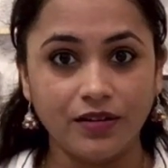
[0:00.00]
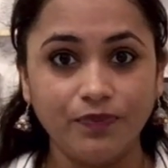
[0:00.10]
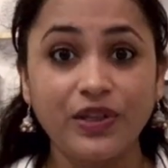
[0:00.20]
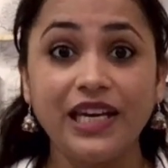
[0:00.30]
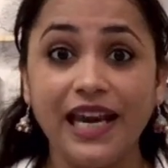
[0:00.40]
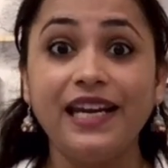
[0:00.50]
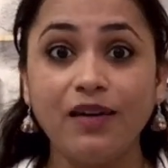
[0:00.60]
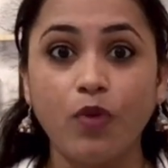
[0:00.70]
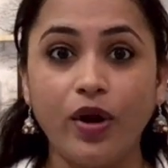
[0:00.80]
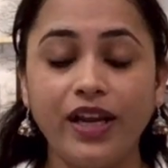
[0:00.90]
creating
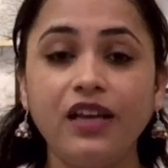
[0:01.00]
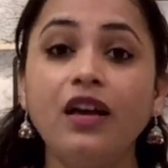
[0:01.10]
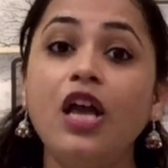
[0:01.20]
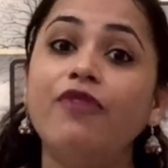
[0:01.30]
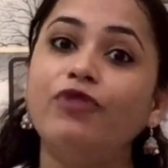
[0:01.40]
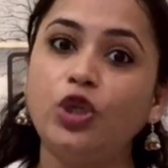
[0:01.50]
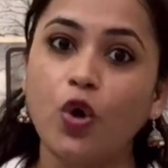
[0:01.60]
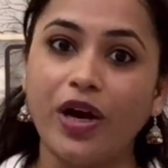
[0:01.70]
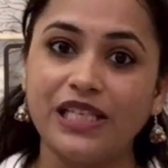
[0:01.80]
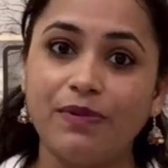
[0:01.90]
bonding with your
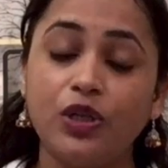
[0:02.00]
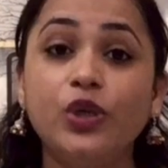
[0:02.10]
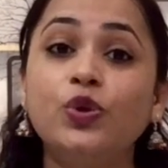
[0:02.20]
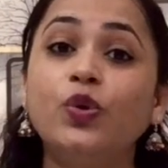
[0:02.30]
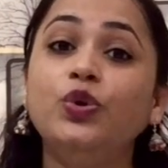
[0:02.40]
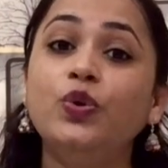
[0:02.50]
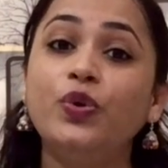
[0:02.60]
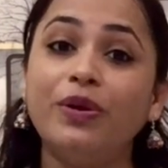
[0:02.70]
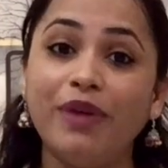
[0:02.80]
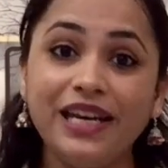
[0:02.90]
husband. So you
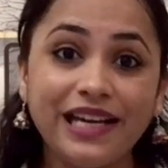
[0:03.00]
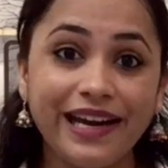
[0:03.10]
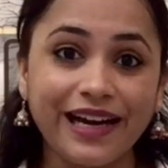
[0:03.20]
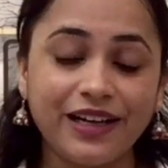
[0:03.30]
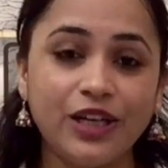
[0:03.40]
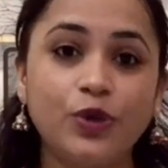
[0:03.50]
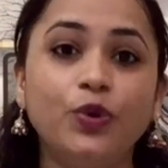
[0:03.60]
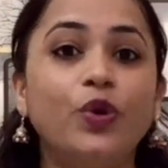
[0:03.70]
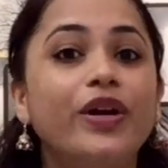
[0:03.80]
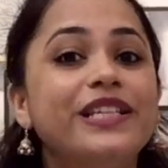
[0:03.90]
remain connected to
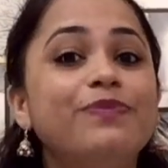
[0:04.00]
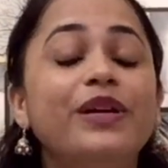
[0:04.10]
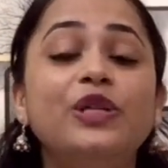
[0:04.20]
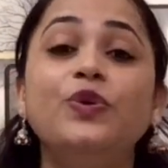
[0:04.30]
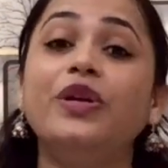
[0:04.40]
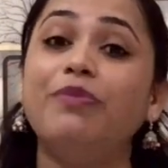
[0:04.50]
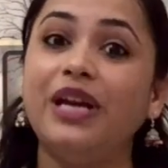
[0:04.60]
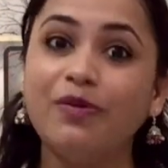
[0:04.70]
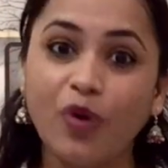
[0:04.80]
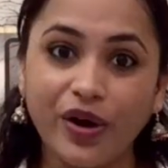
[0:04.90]
your husband, you
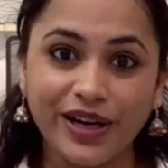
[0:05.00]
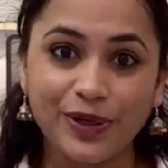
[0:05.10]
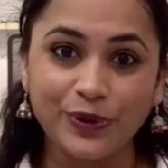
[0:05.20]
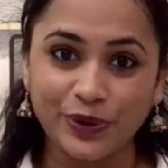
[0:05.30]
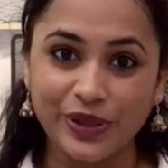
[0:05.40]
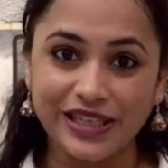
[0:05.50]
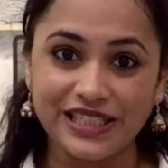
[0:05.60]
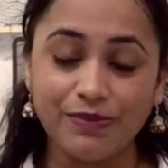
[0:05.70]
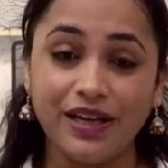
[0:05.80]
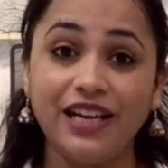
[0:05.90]
remain bonded to your
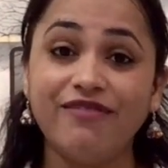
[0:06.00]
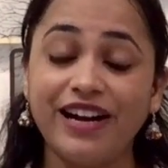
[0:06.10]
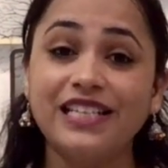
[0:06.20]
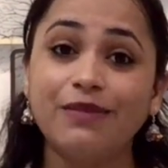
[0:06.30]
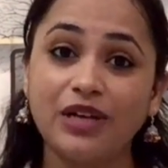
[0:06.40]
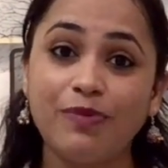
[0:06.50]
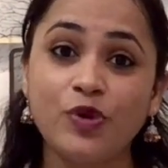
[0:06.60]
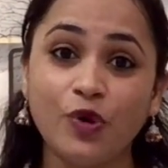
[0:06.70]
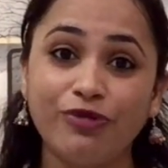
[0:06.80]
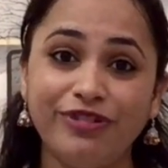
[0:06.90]
husband. In fact, sometimes
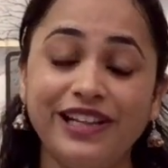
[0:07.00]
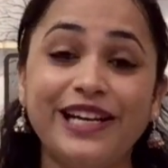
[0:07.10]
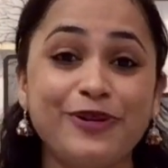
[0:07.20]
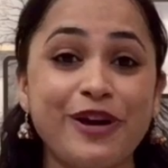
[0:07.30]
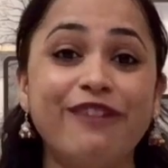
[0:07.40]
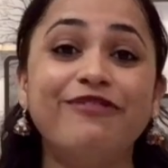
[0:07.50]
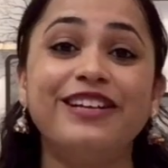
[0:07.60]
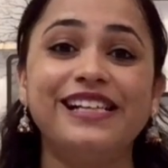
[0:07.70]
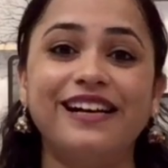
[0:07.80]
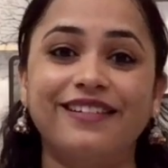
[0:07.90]
you feel that you have
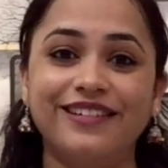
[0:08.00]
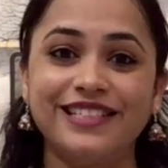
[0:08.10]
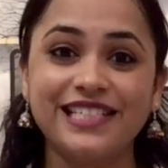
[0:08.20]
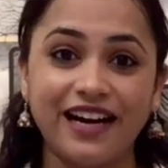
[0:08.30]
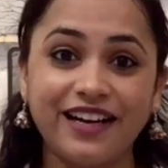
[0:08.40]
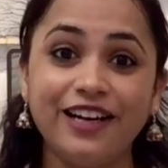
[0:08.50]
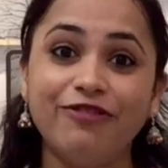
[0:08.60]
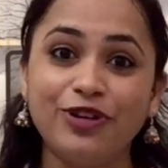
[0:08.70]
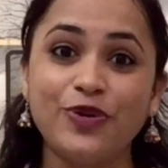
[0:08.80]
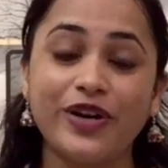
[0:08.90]
started
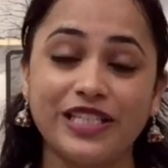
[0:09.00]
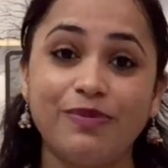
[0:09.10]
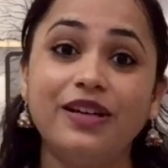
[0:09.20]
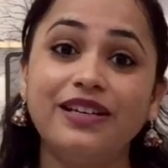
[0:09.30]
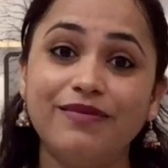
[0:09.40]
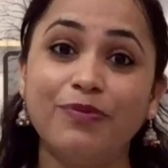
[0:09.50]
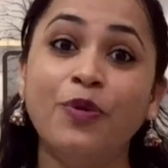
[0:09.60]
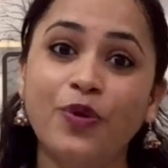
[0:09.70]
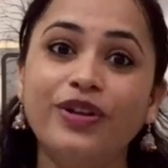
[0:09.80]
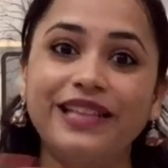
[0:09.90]
loving your husband
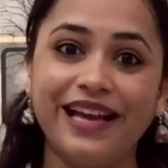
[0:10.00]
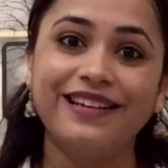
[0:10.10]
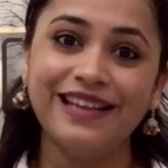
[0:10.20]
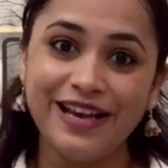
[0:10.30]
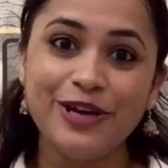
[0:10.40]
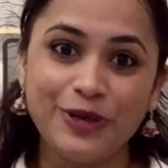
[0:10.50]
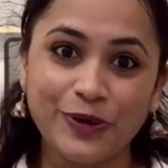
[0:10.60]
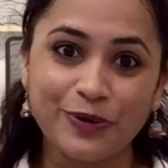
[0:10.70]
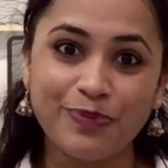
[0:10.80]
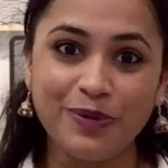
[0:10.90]
more than your
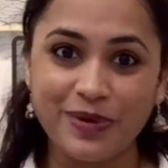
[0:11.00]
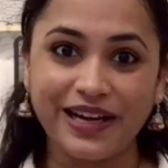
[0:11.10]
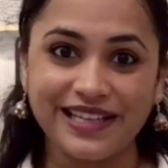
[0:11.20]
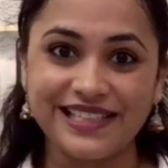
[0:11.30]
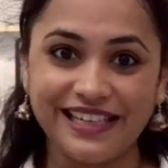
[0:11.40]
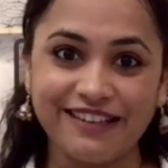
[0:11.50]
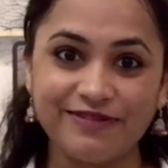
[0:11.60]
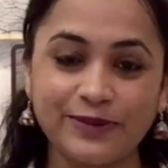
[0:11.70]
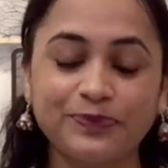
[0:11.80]
pre-pregnancy level.